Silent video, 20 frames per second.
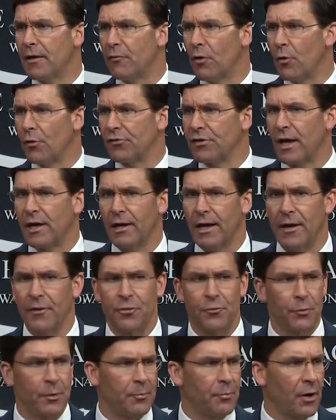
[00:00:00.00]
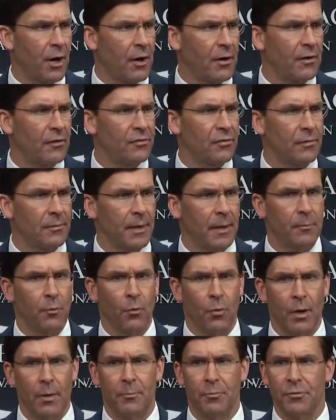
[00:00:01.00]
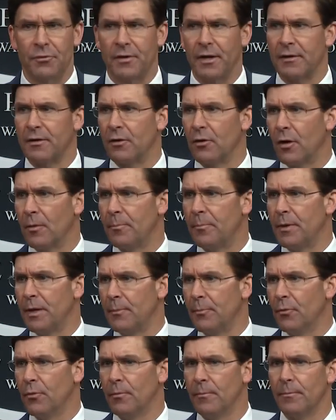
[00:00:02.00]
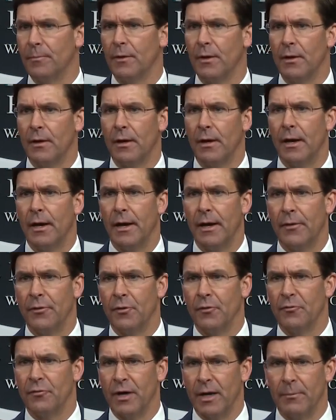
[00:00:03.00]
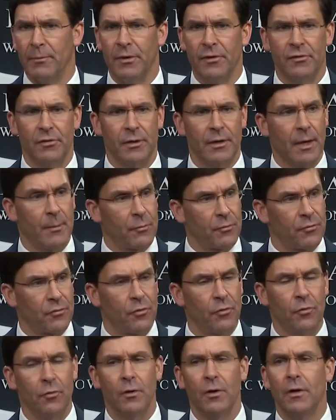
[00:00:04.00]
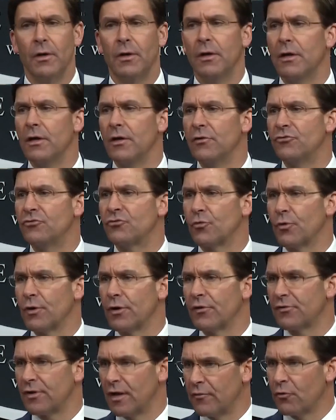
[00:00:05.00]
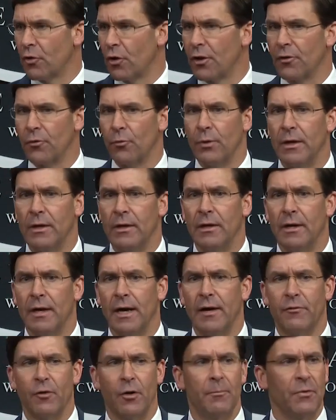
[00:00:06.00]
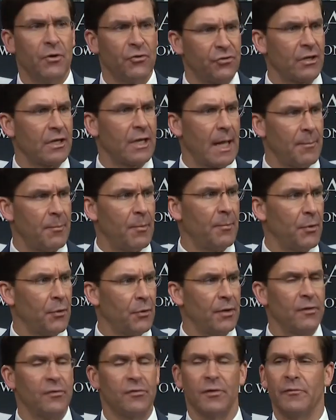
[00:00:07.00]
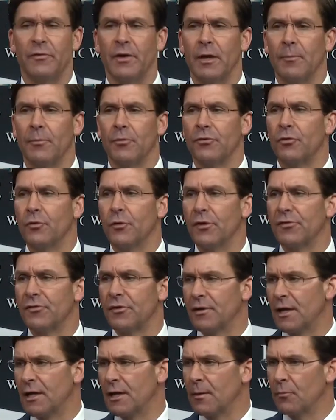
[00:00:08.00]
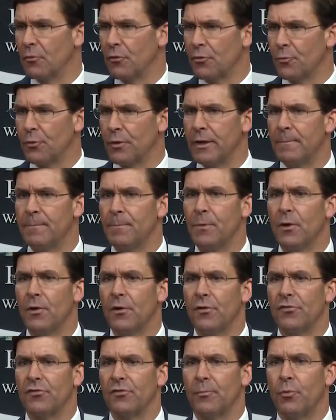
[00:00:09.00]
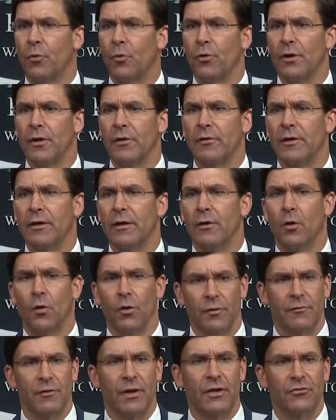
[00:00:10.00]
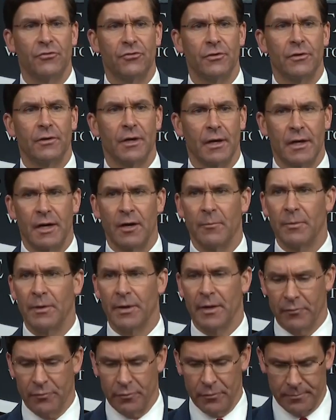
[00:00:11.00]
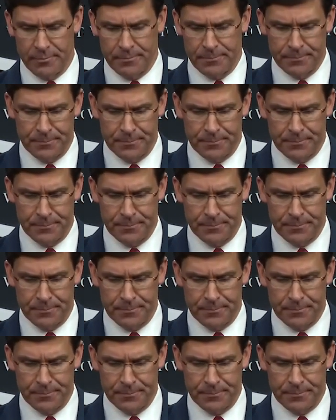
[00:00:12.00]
I've always outlined three priorities. Number one, protecting our people. Uh, and their families. Number two, ensuring, safeguarding that we uh, have our mission capabilities available to us. And then number three, supporting the whole of nation uh, government effort.